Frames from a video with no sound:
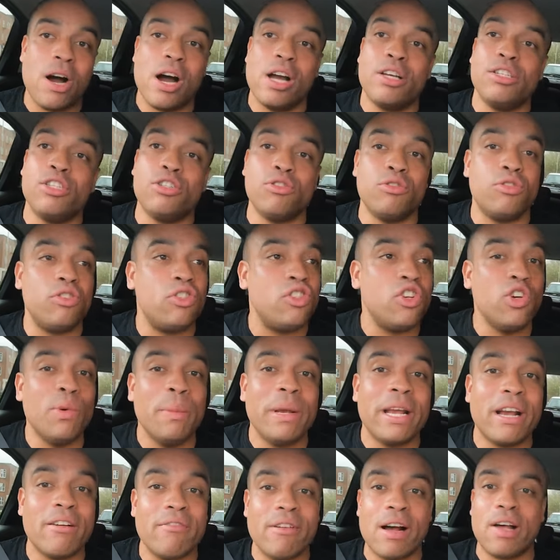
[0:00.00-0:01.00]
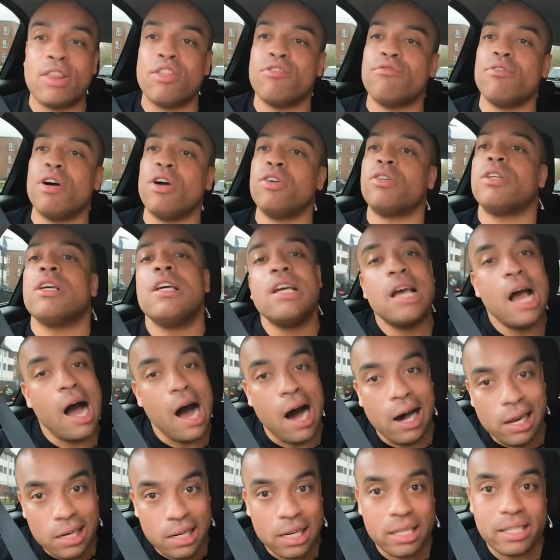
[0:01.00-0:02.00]
behind you zooming around the road
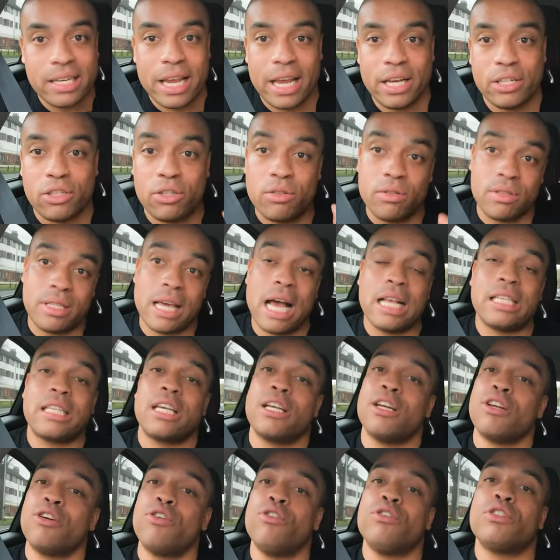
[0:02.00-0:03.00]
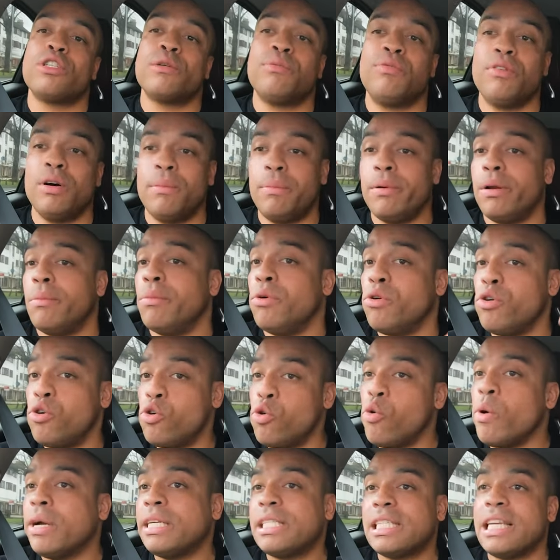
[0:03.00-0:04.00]
undertakes you. That's going to cause a problem.
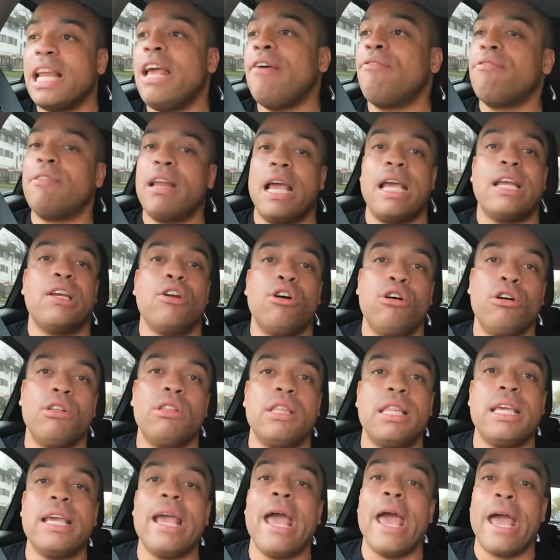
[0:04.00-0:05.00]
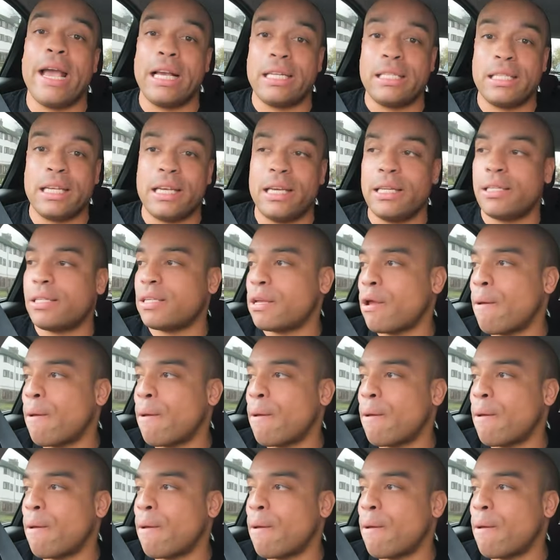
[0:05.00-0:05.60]
Always left lane on the exit.